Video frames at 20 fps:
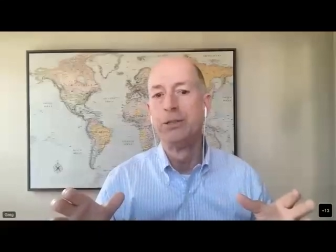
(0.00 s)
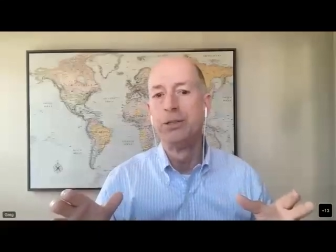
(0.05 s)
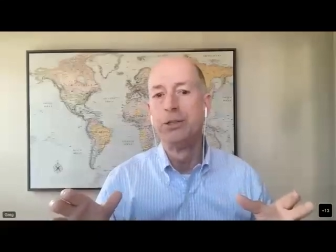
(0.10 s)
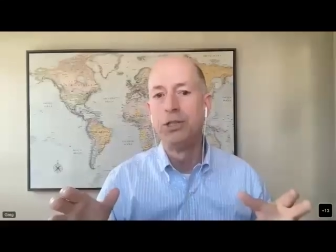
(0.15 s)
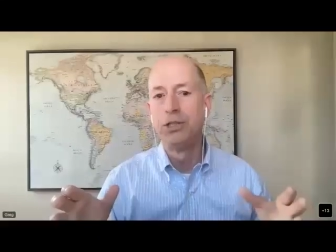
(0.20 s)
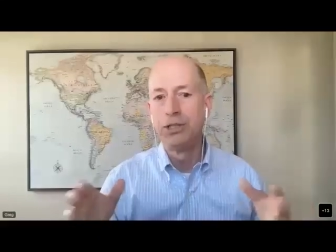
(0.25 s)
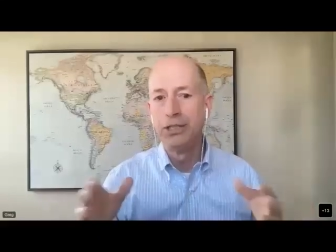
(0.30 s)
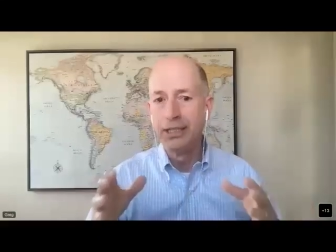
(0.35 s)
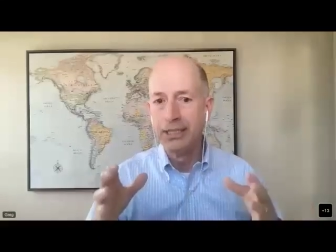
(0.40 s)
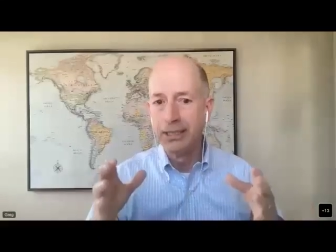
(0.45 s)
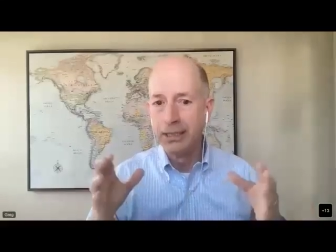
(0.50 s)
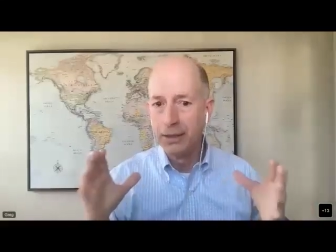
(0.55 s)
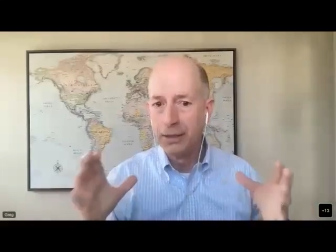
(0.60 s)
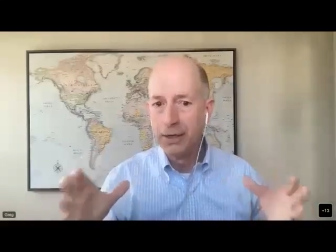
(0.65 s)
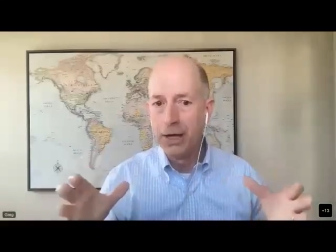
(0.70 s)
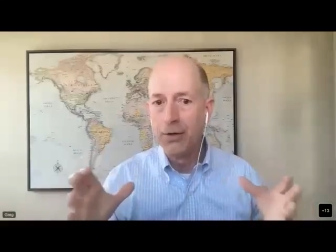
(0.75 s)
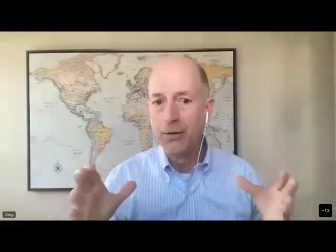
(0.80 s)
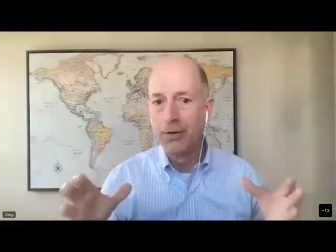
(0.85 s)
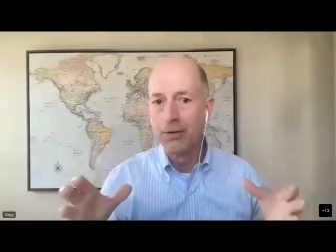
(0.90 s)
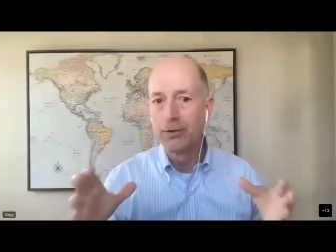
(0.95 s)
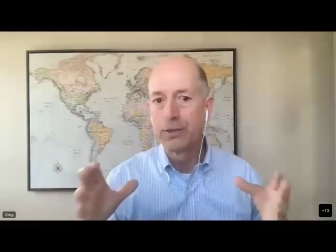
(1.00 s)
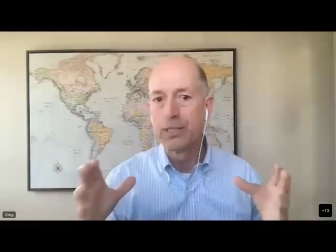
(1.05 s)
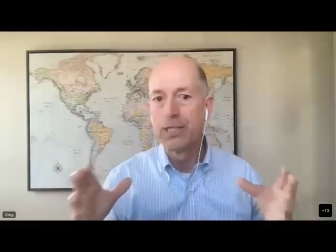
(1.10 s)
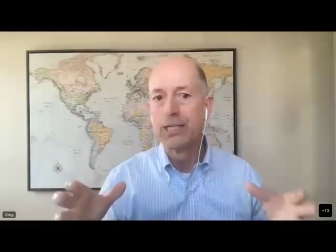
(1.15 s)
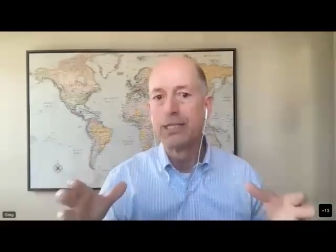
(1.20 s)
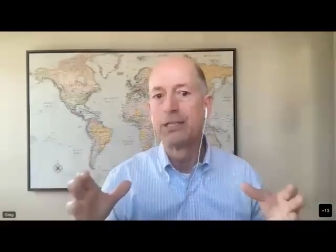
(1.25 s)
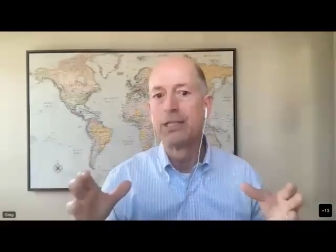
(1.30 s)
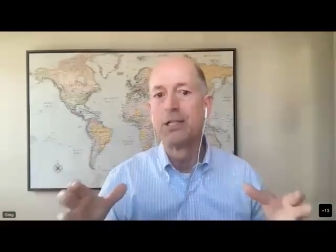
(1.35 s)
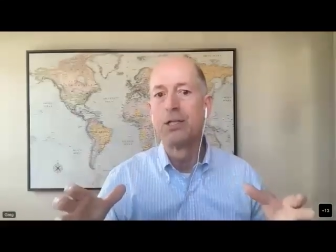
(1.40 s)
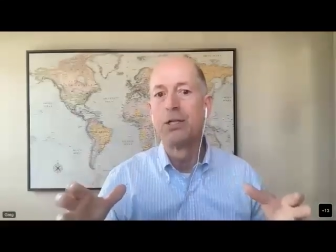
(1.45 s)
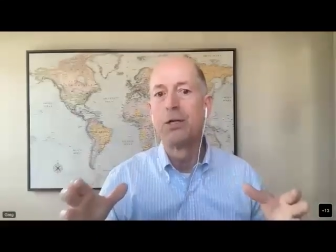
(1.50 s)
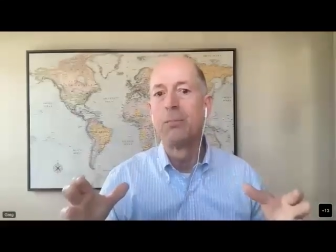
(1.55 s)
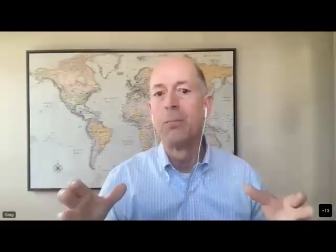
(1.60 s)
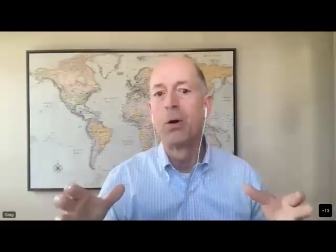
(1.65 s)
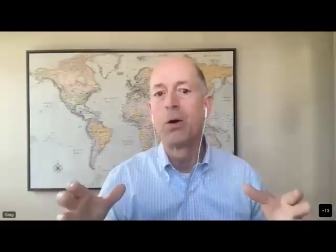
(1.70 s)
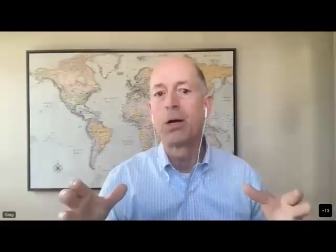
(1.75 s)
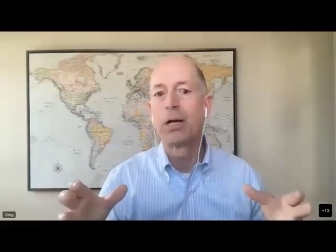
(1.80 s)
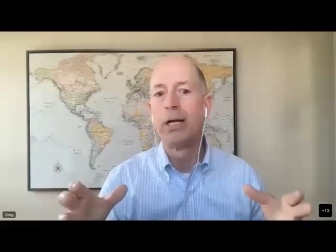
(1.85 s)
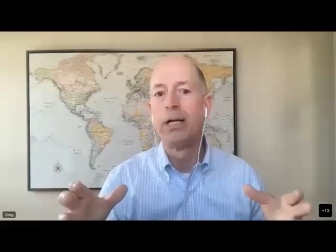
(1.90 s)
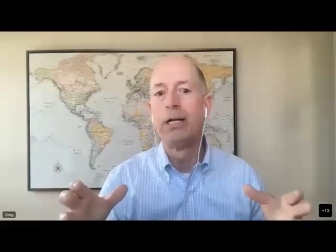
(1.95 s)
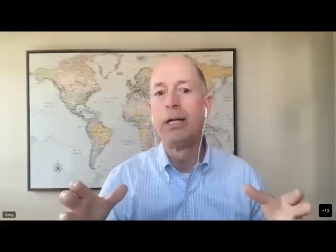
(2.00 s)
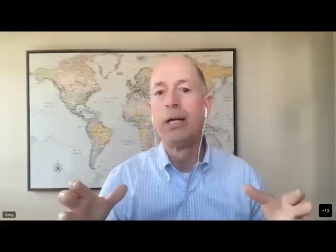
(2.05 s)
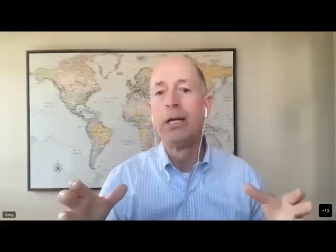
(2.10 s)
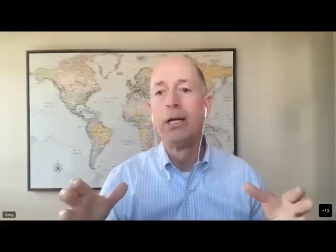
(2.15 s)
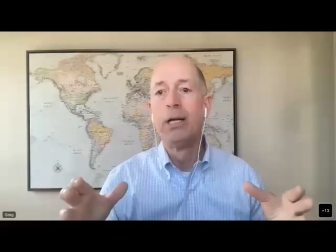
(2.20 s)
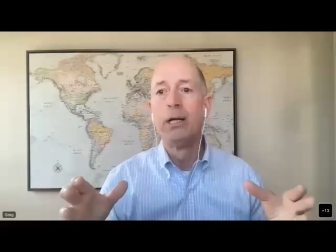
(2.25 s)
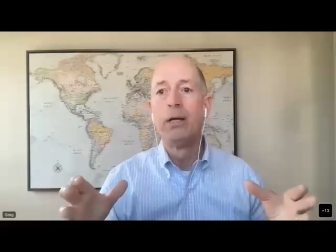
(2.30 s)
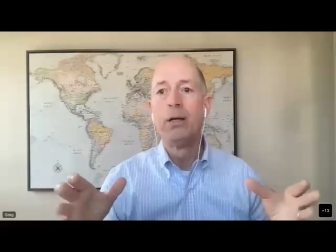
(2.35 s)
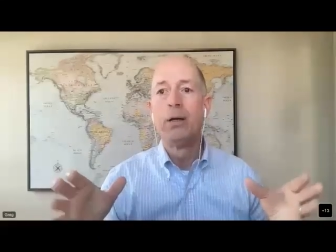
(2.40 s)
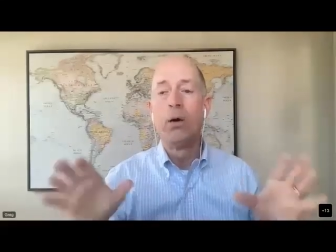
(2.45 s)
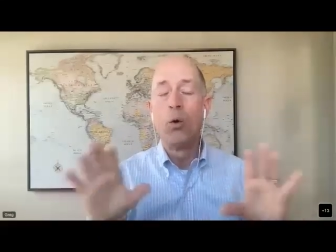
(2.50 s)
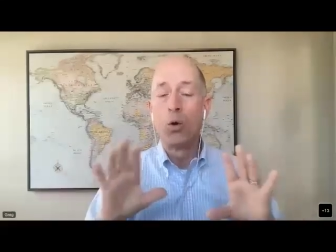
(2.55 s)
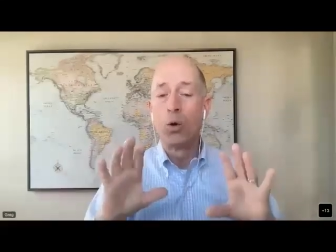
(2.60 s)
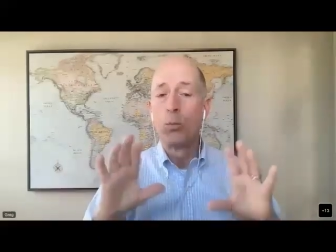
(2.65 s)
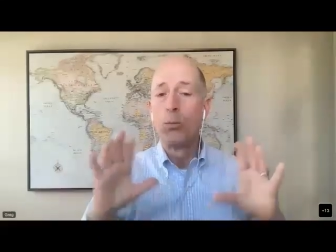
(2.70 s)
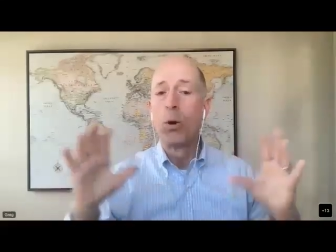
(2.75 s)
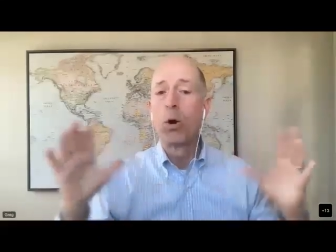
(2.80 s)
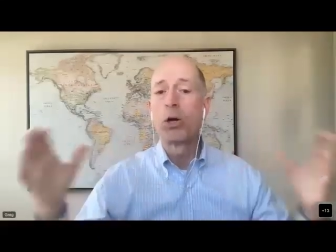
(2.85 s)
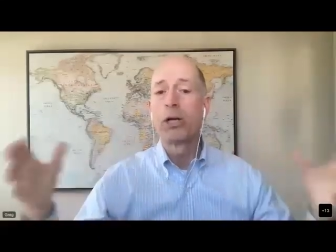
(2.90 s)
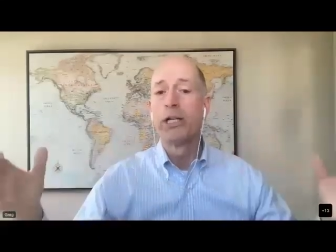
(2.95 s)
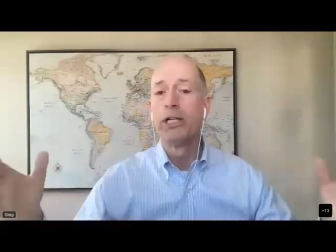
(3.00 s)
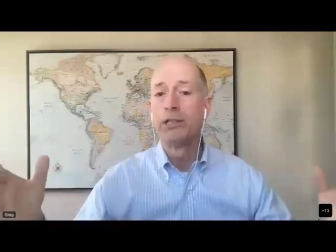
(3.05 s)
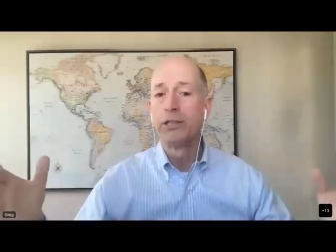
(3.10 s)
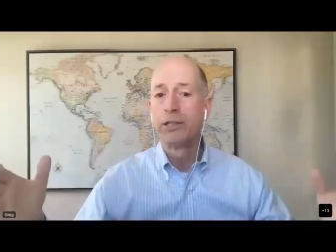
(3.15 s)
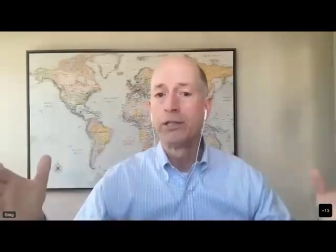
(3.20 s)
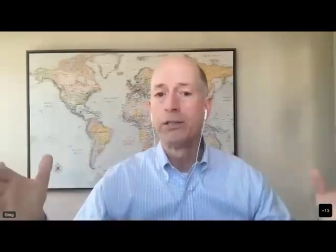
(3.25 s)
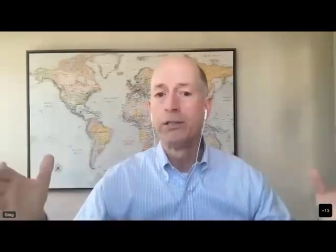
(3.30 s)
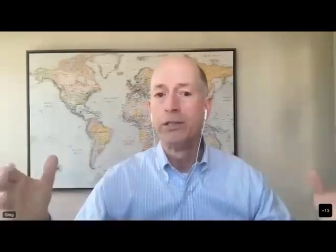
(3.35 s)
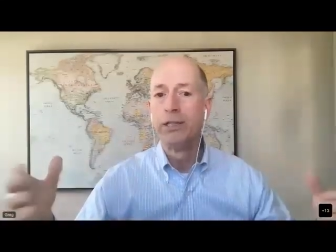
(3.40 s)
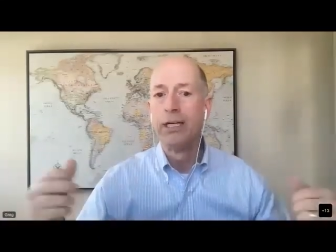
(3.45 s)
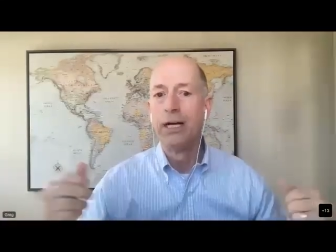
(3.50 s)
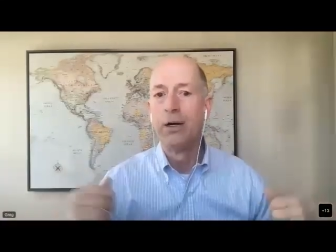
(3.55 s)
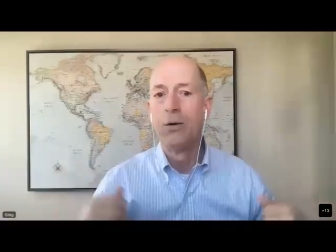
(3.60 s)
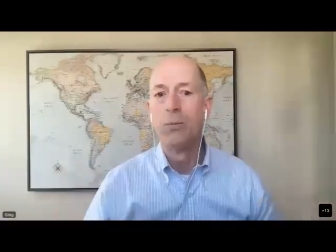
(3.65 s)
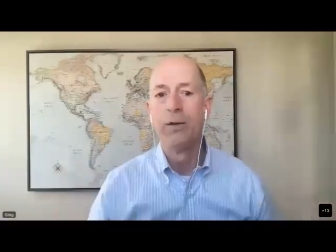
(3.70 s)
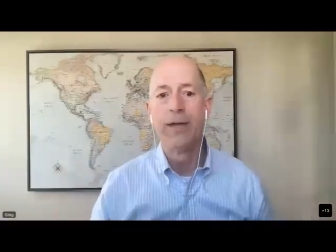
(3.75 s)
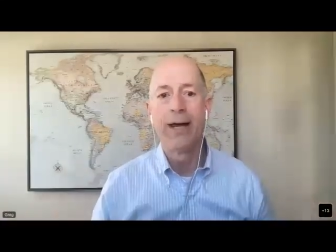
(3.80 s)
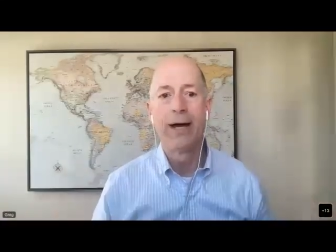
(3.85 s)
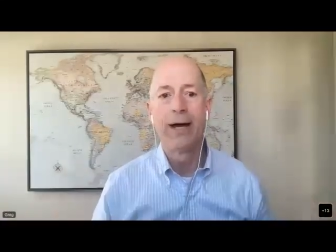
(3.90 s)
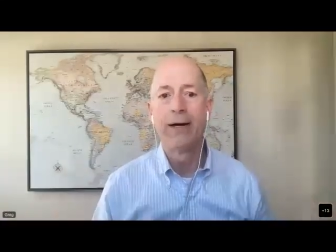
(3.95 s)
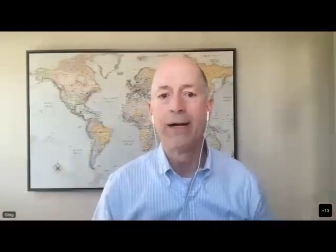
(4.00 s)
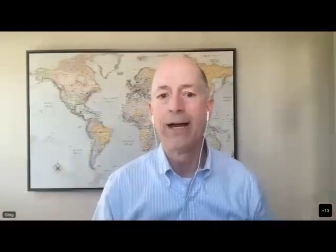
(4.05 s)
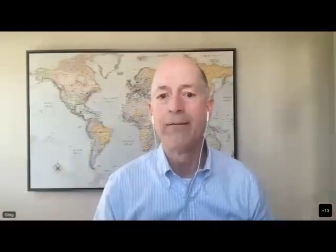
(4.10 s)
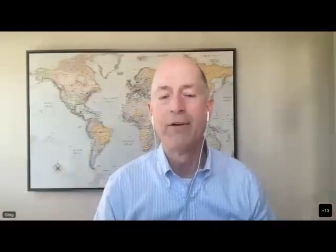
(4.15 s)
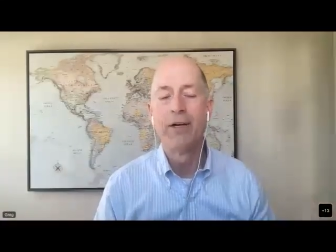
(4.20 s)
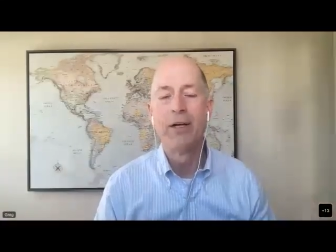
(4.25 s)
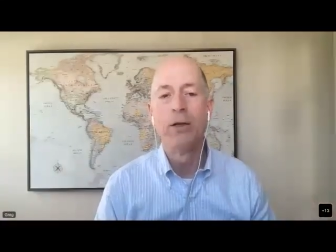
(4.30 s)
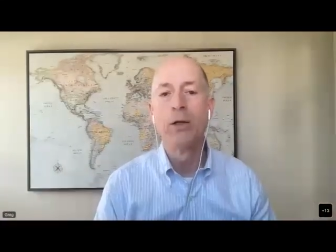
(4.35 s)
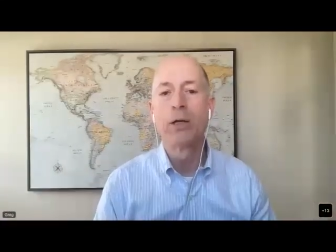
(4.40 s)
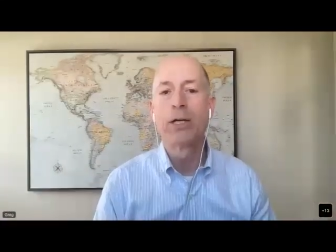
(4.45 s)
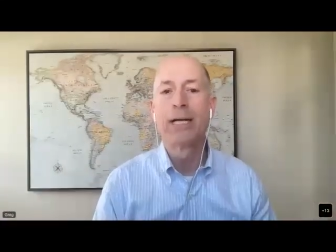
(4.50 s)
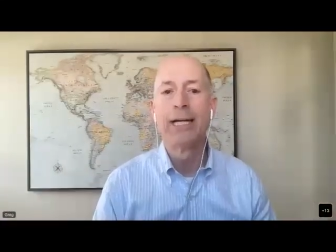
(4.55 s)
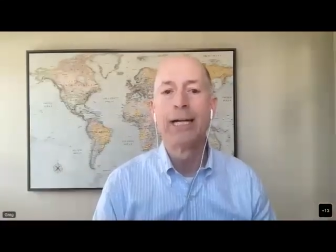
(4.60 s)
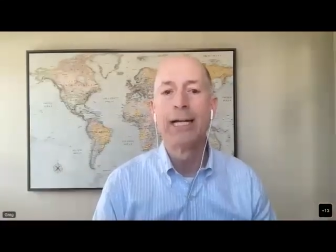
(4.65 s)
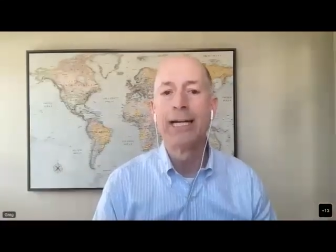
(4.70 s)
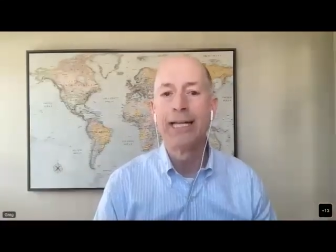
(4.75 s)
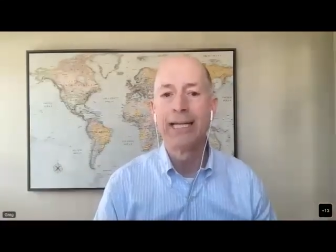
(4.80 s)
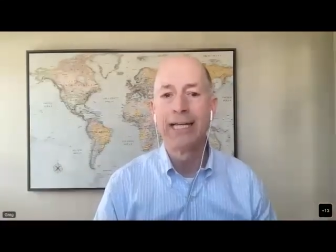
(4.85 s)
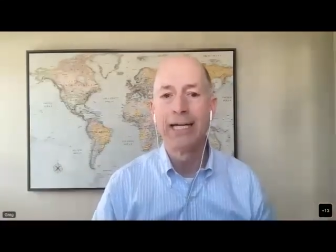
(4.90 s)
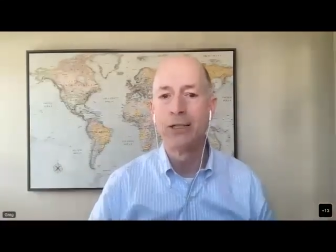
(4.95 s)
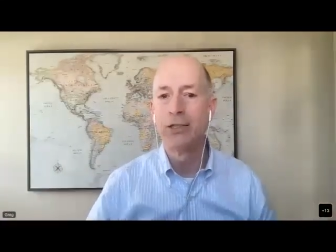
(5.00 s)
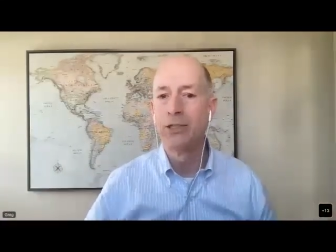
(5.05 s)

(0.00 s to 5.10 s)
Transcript: You just need to know those things in your market or markets, you know, without having to look at anything.